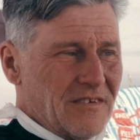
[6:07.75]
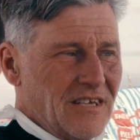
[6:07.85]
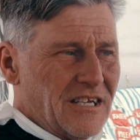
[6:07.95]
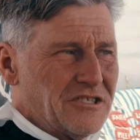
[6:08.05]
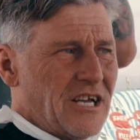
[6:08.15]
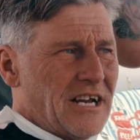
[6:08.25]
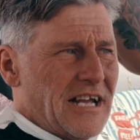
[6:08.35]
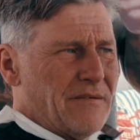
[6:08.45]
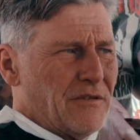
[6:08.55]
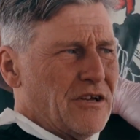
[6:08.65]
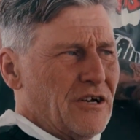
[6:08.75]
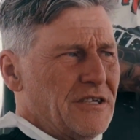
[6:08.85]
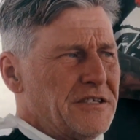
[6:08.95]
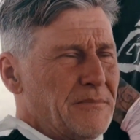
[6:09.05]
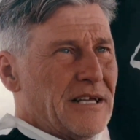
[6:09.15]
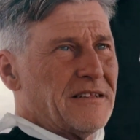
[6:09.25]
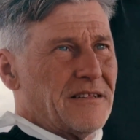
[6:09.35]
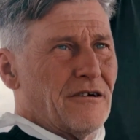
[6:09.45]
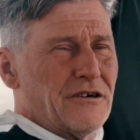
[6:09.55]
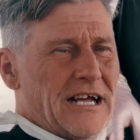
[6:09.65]
Because you got to have the good to make,
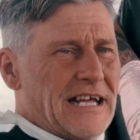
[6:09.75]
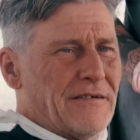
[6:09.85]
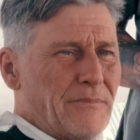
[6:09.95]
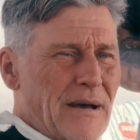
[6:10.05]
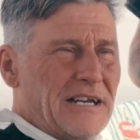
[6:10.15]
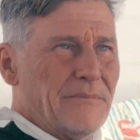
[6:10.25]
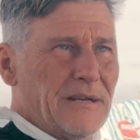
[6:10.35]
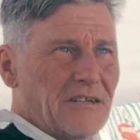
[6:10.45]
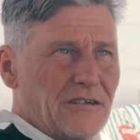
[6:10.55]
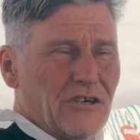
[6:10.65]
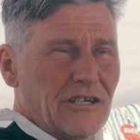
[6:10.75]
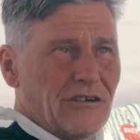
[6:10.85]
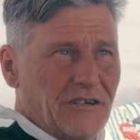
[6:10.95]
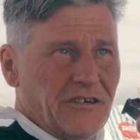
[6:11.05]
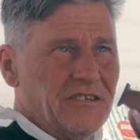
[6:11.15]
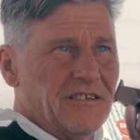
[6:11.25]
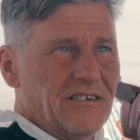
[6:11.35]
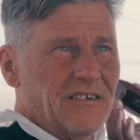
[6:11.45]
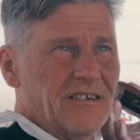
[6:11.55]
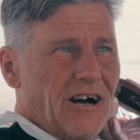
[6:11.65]
or you got to have the bad to make the good look good.
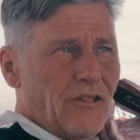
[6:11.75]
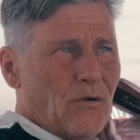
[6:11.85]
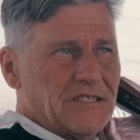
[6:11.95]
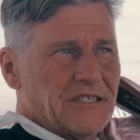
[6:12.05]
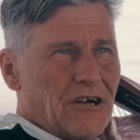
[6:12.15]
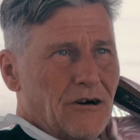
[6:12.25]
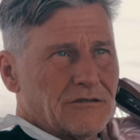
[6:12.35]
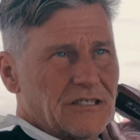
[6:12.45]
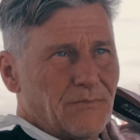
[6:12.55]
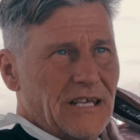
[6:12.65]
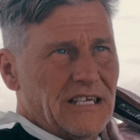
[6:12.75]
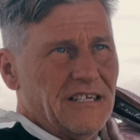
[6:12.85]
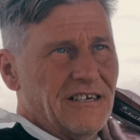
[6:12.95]
Otherwise, it's all just plain.